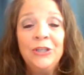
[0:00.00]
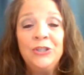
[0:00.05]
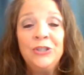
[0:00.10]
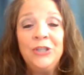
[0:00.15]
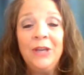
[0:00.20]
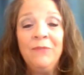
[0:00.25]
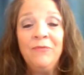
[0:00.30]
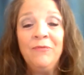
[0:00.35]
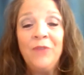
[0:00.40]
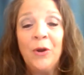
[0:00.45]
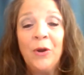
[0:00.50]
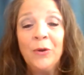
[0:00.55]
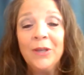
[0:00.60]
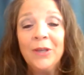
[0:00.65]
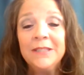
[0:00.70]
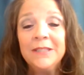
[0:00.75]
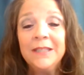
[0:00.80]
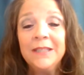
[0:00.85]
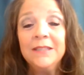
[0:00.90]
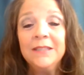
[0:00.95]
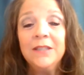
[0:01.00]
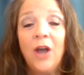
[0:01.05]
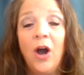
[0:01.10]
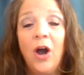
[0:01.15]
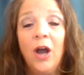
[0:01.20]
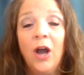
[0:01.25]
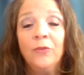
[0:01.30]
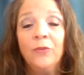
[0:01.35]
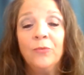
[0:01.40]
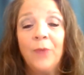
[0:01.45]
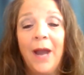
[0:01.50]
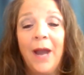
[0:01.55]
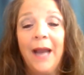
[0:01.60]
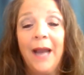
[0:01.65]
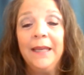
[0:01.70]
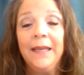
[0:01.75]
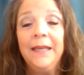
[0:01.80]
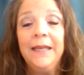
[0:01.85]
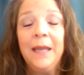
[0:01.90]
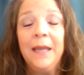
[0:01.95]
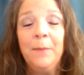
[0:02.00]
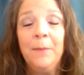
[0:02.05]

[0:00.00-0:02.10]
She focuses on writing